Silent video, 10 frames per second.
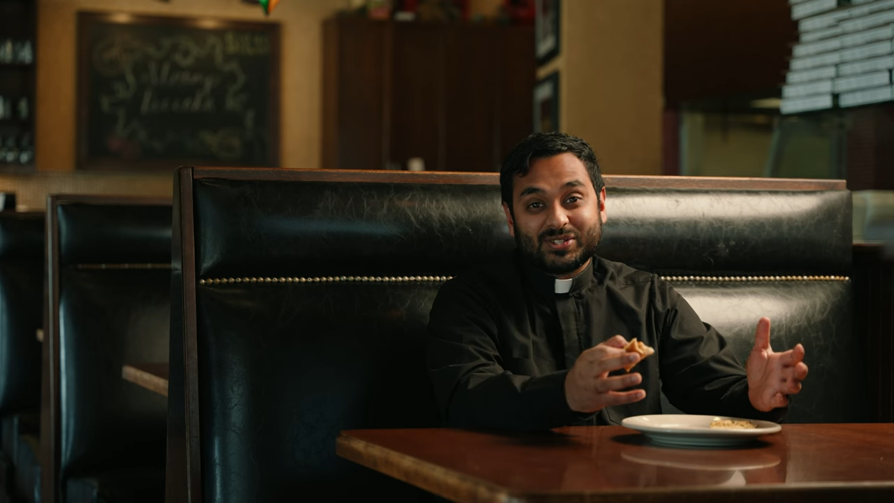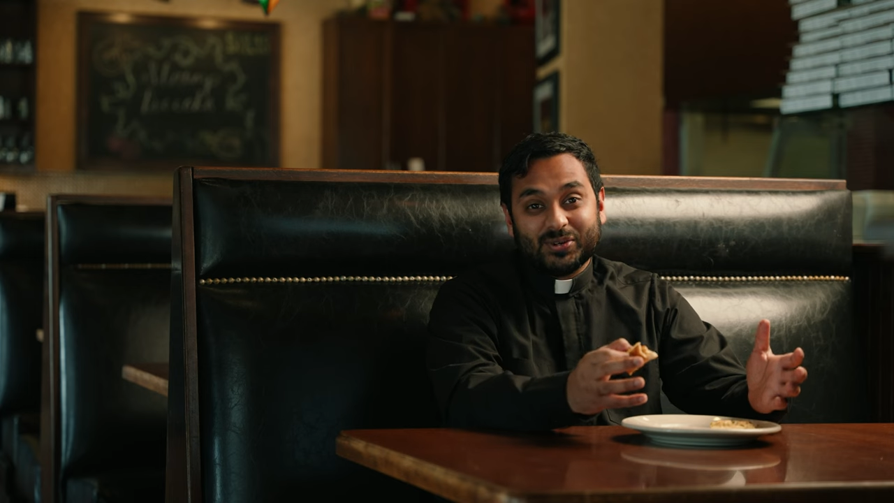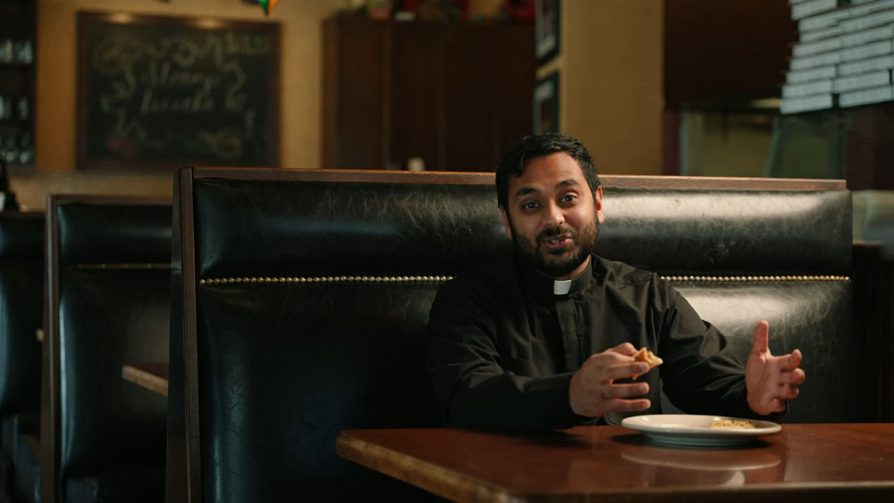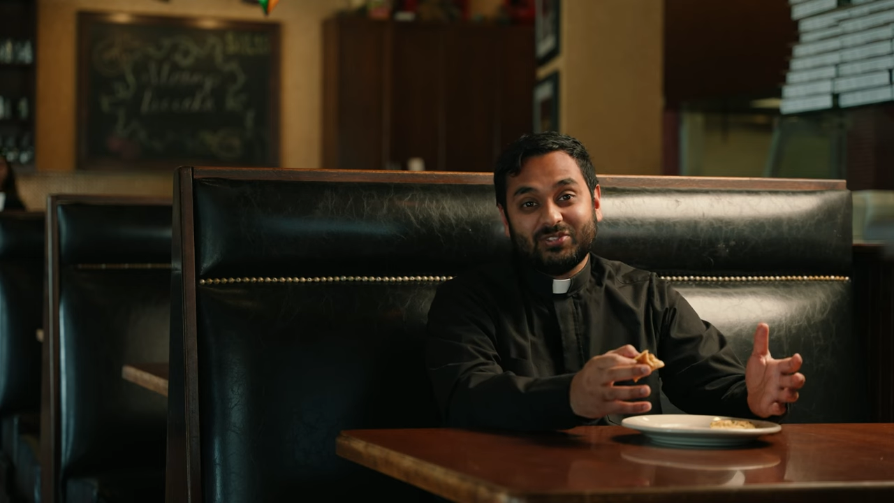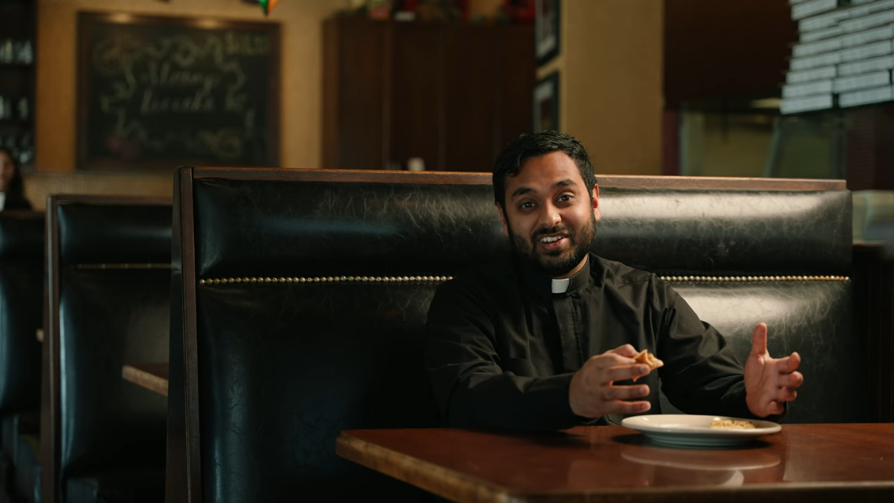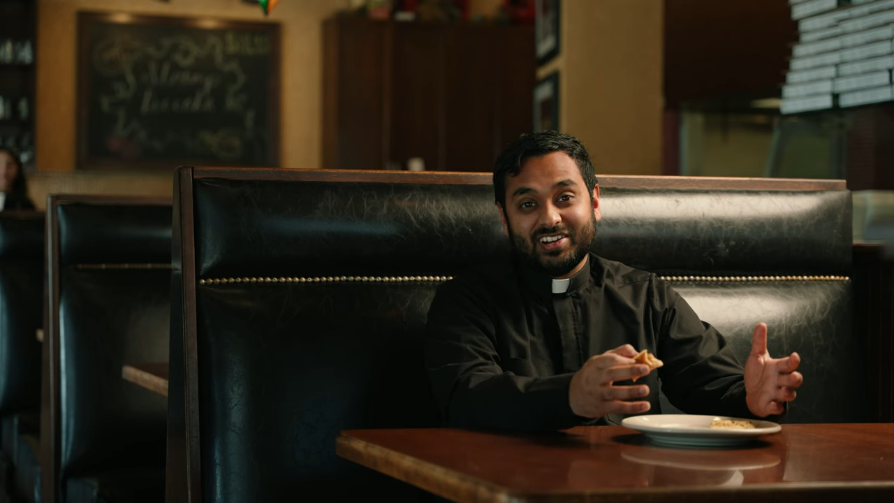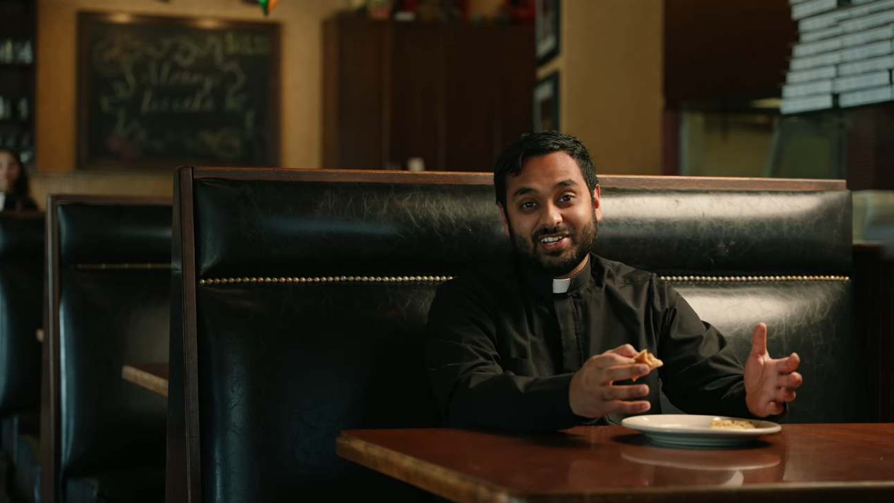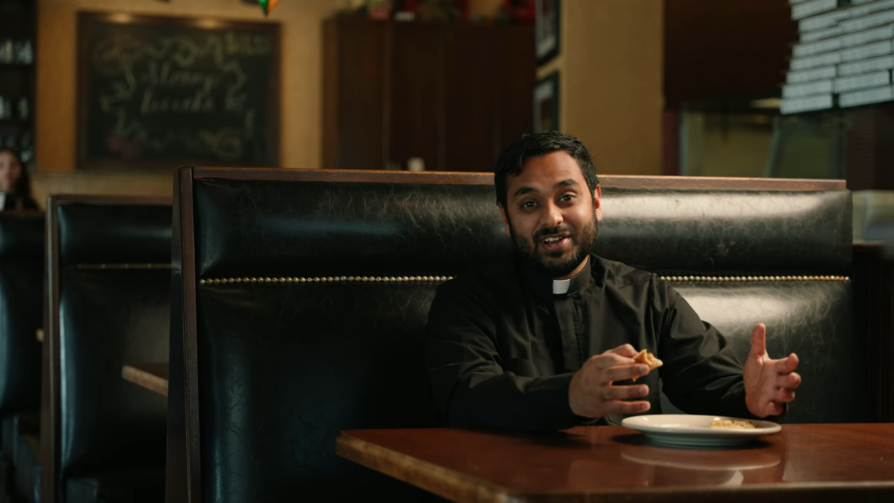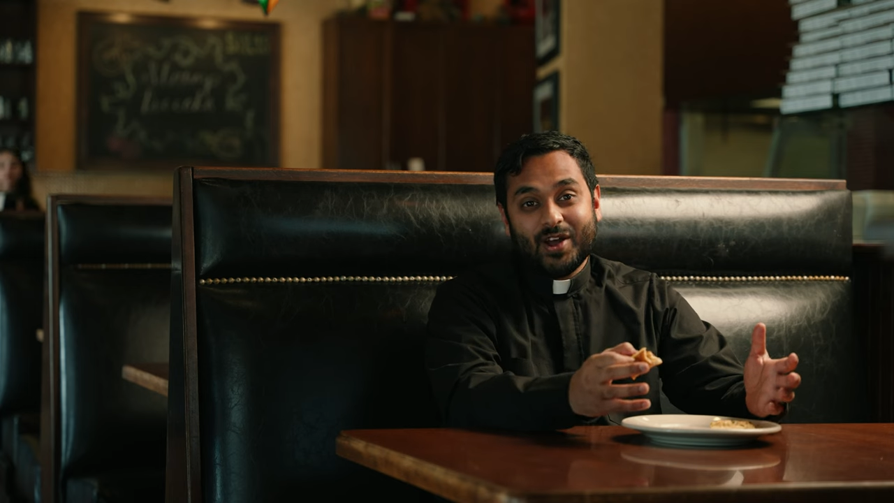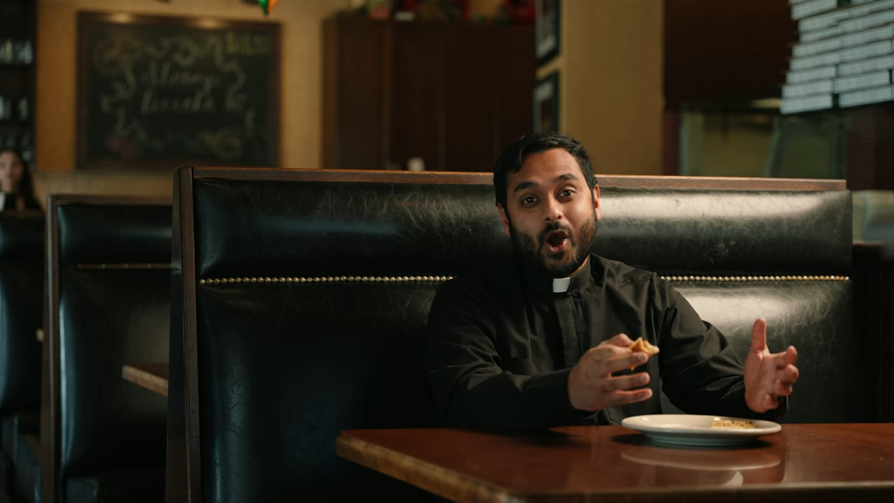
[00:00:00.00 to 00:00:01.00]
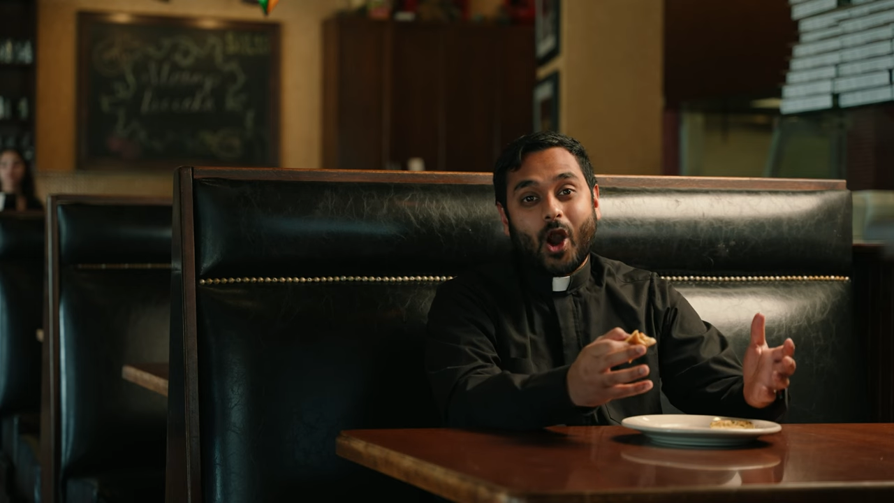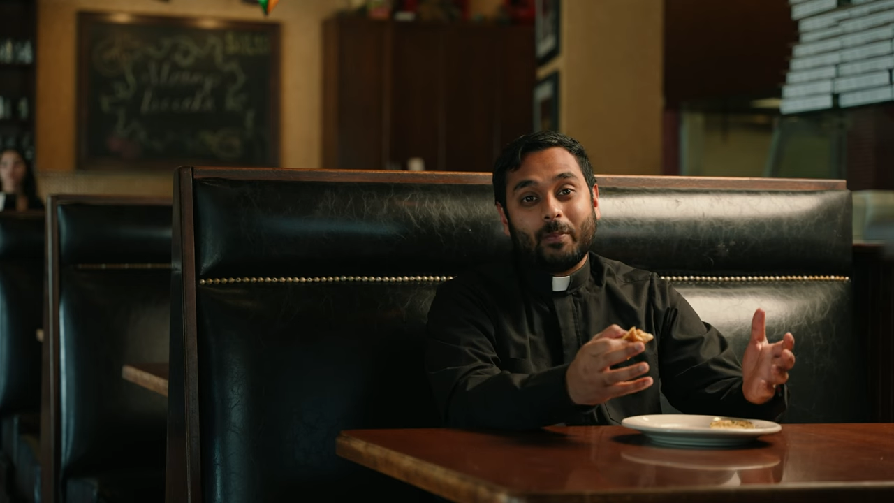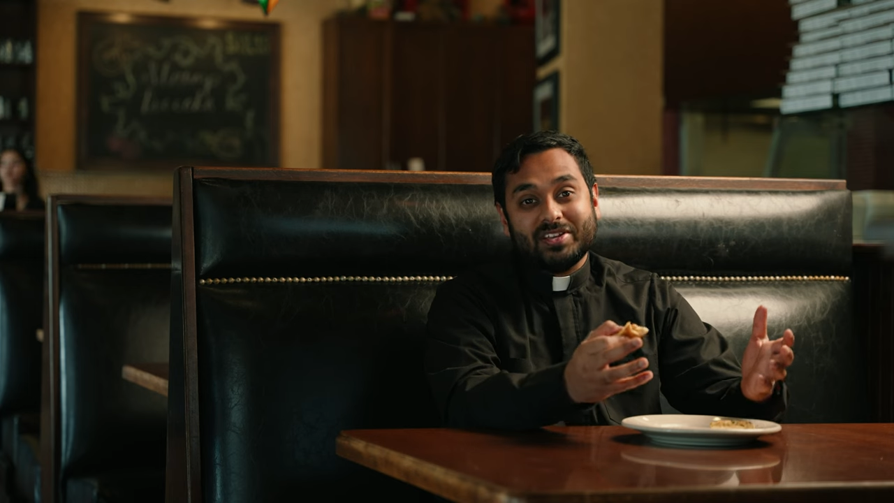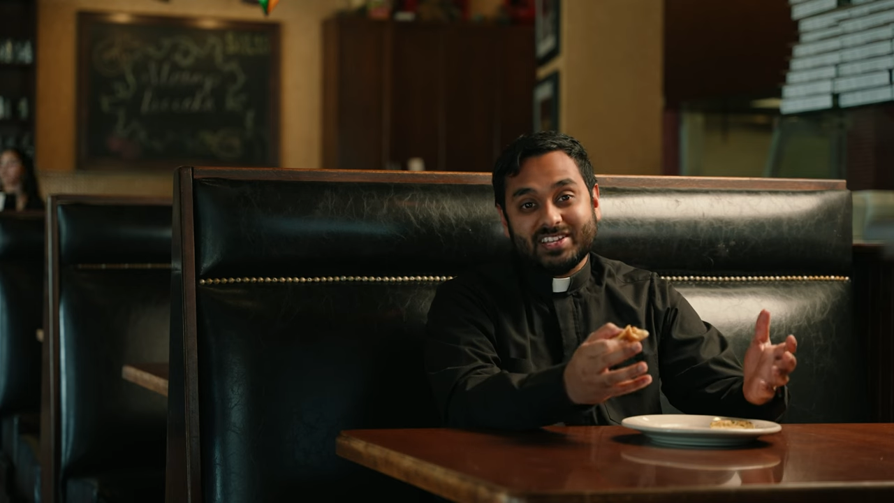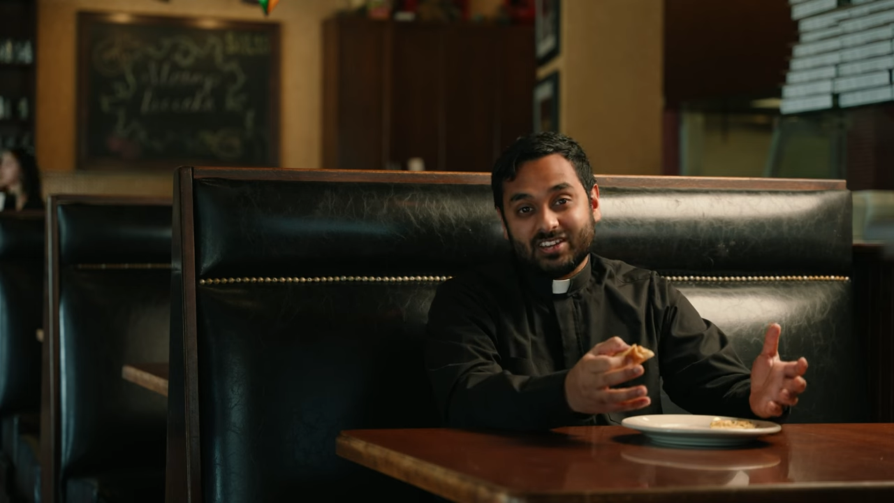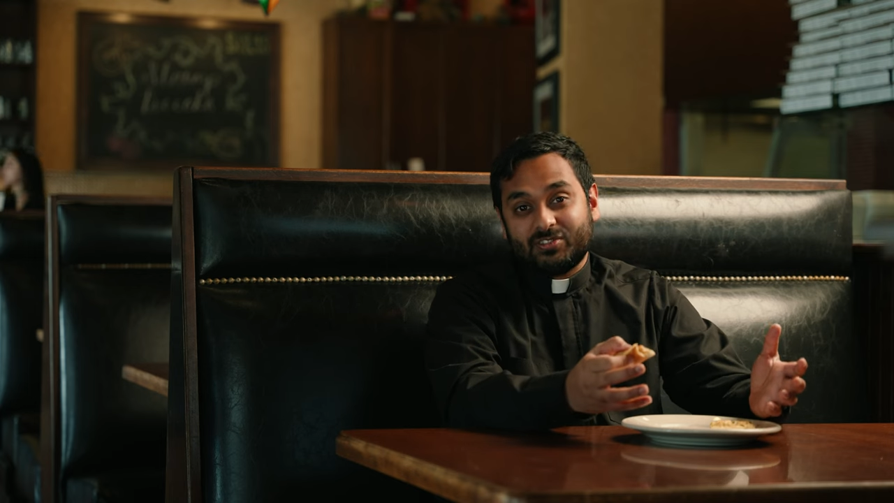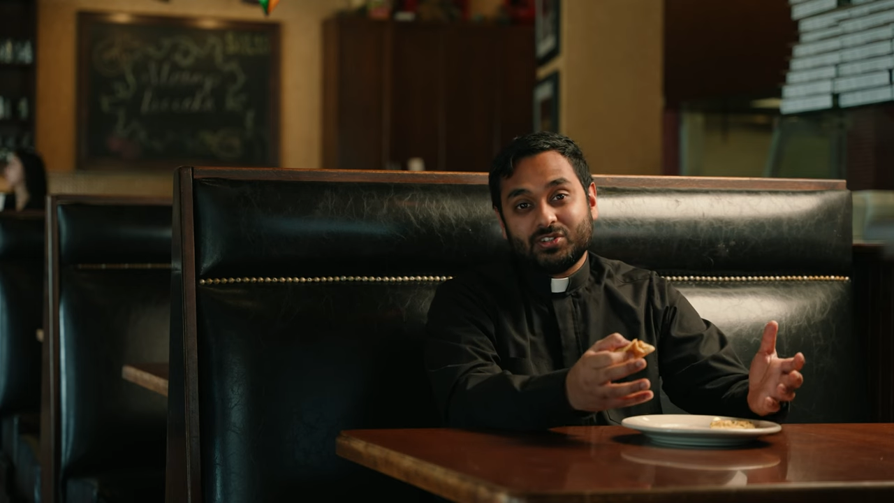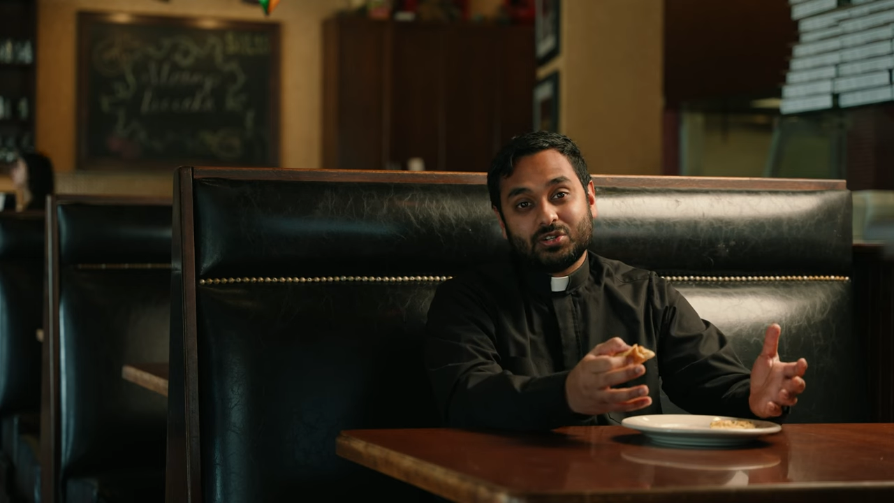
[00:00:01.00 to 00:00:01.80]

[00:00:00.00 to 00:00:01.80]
soul, divinity, are being given